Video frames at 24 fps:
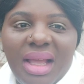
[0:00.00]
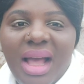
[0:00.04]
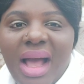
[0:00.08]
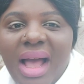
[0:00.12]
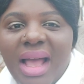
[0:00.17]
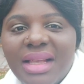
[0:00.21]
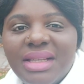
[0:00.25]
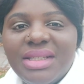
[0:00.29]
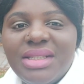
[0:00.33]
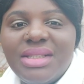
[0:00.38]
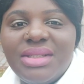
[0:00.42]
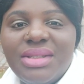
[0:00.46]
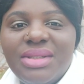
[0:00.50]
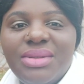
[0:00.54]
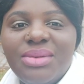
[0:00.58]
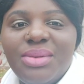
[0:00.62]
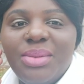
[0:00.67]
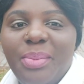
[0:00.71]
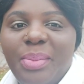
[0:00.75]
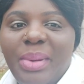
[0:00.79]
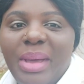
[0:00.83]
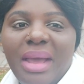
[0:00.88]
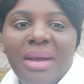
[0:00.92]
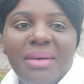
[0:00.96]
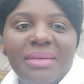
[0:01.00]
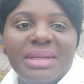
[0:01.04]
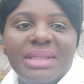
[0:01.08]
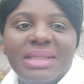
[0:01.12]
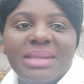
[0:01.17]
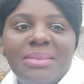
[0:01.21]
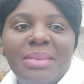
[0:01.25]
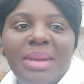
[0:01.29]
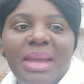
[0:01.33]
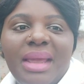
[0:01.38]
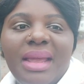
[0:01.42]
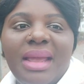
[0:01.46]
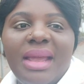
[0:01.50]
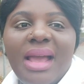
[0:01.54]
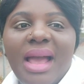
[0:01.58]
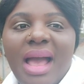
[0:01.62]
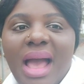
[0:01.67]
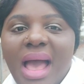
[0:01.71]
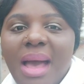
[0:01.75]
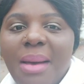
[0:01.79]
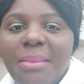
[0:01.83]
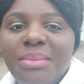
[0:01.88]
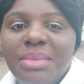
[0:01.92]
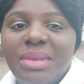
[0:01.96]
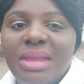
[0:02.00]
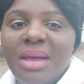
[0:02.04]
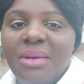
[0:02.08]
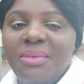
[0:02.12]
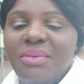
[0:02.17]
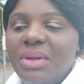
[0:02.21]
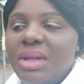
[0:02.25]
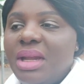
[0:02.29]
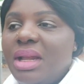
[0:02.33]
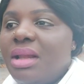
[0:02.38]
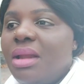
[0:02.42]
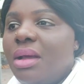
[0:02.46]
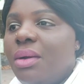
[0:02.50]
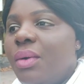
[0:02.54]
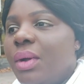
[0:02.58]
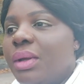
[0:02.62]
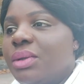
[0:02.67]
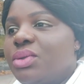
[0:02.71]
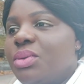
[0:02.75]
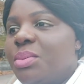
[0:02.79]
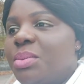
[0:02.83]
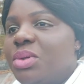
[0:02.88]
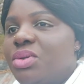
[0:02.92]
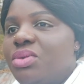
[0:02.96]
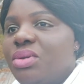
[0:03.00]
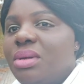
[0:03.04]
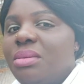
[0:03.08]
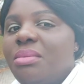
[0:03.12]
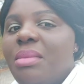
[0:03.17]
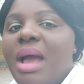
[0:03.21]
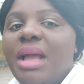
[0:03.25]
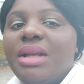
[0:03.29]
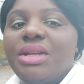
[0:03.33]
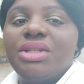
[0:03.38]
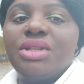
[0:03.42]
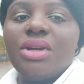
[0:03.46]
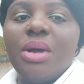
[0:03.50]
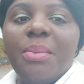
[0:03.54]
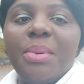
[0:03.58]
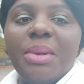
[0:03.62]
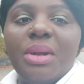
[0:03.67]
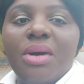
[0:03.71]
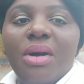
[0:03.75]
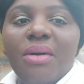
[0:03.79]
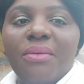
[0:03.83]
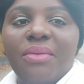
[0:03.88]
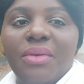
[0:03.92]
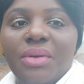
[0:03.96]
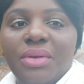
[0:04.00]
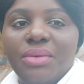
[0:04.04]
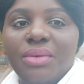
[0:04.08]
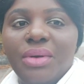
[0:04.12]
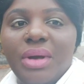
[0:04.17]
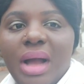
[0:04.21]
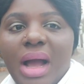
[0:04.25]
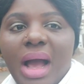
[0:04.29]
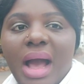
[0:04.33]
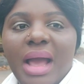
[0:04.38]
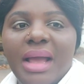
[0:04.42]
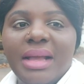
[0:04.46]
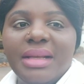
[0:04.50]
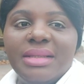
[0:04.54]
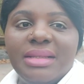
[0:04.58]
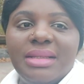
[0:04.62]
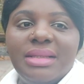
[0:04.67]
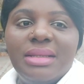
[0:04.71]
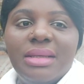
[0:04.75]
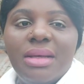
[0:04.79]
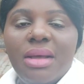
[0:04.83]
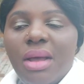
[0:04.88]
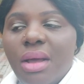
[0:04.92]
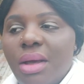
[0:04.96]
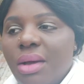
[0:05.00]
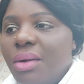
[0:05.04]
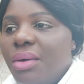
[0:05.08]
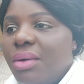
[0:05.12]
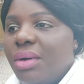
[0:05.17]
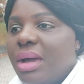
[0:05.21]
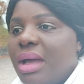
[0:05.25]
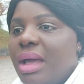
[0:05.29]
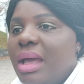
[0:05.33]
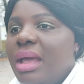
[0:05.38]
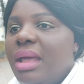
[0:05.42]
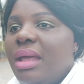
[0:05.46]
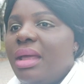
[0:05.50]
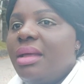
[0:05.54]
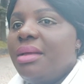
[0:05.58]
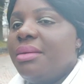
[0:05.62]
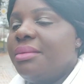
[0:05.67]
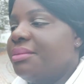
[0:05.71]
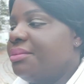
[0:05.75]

guys you bear with me i'm definitely going to be doing my shopping haul for you guys okay